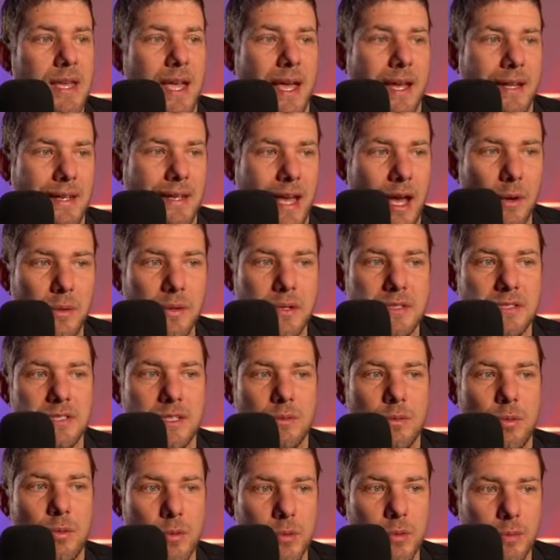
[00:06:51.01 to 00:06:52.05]
and now he's
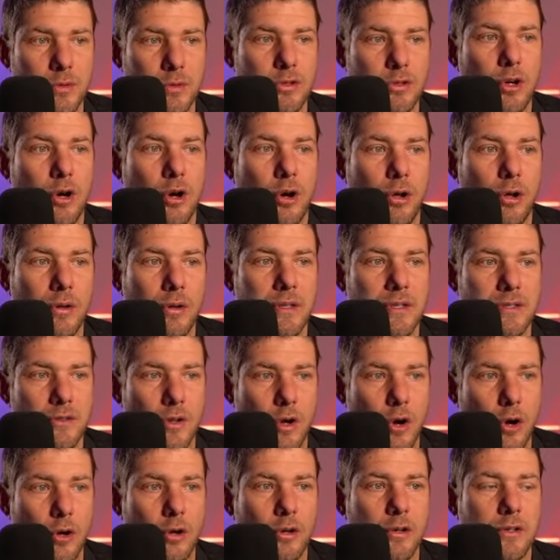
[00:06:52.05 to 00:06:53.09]
in what we would call his
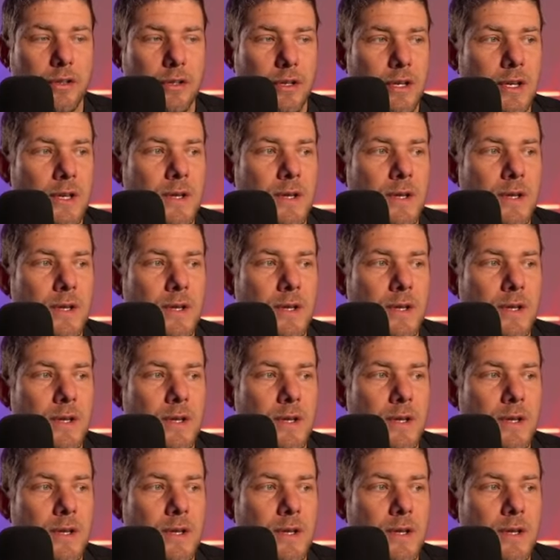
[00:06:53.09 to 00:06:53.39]
arc.